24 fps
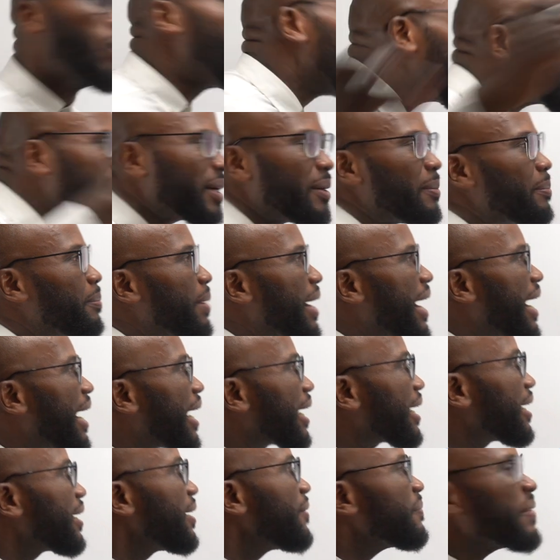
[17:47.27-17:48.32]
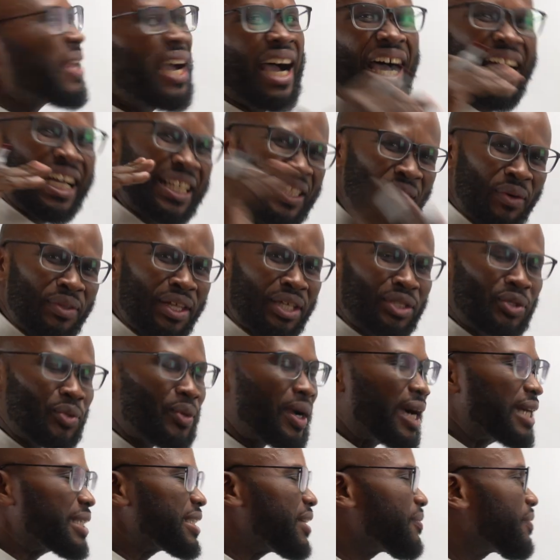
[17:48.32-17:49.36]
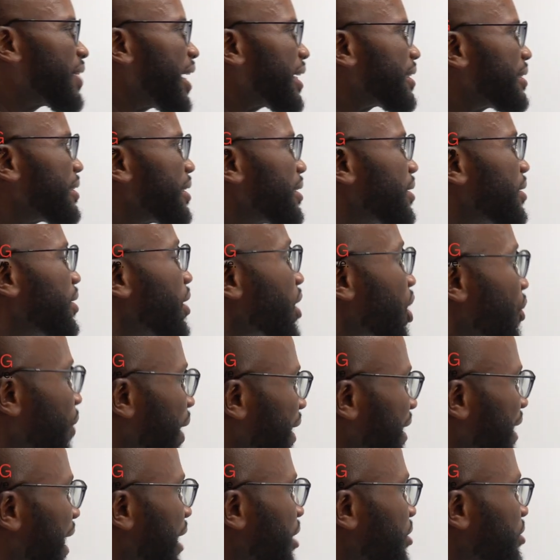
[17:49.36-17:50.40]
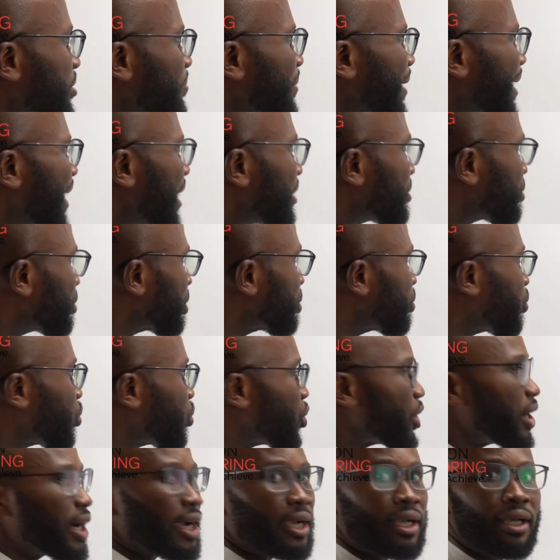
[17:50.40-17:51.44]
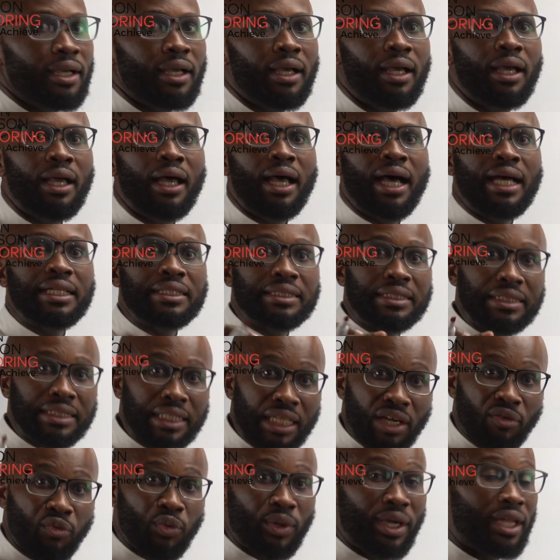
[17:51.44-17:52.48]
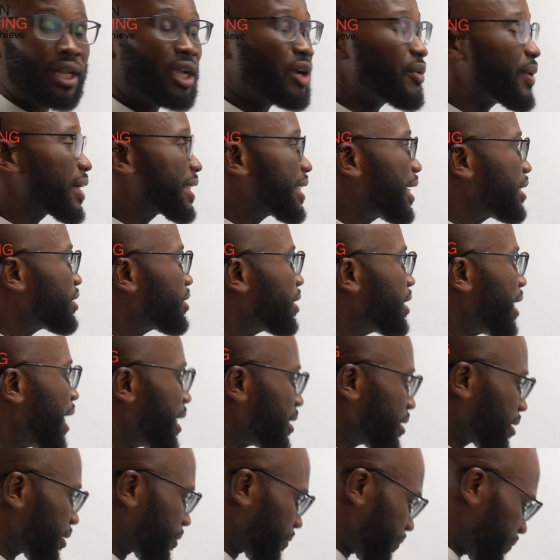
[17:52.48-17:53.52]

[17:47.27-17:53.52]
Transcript: Welcome back. I know that you guys have gotten the correct answer, but let's just work and see if we get a correct answer. Yes?